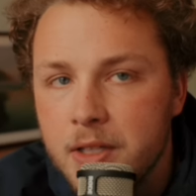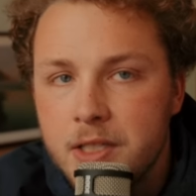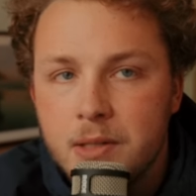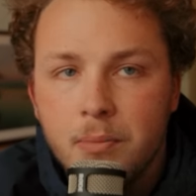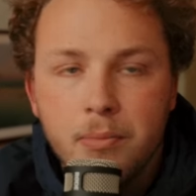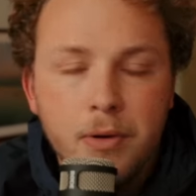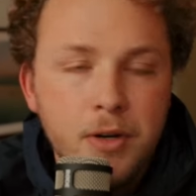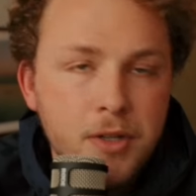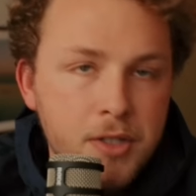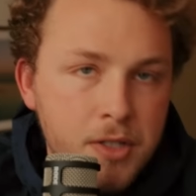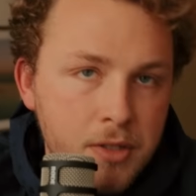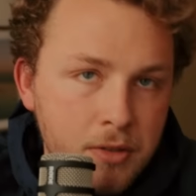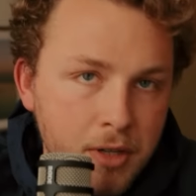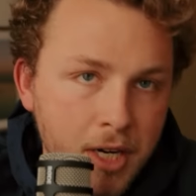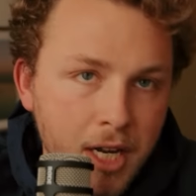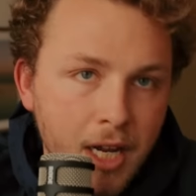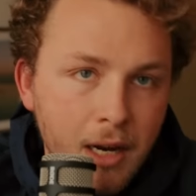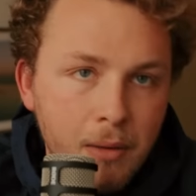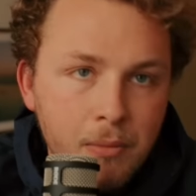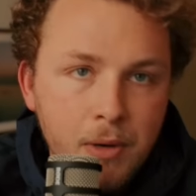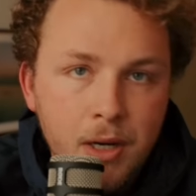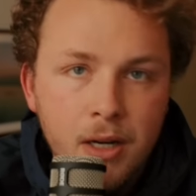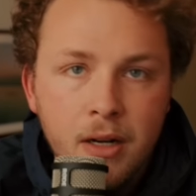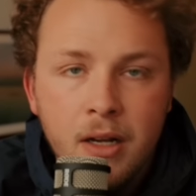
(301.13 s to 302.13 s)
It's a personal
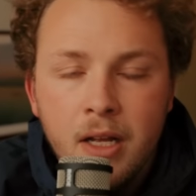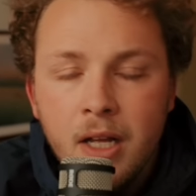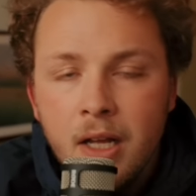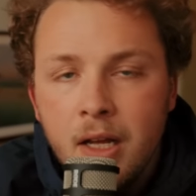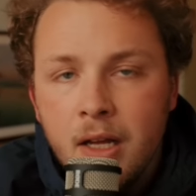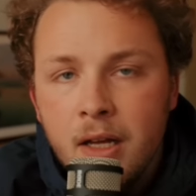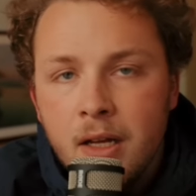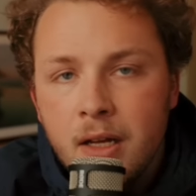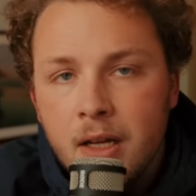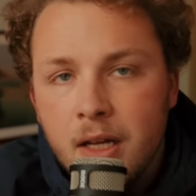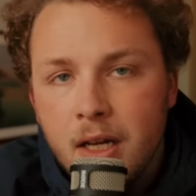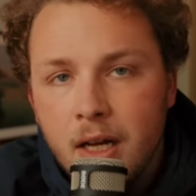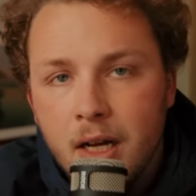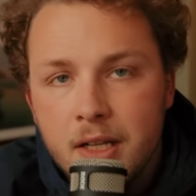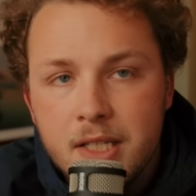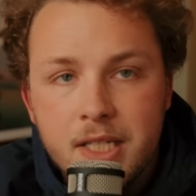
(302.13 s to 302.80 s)
camera. Uh,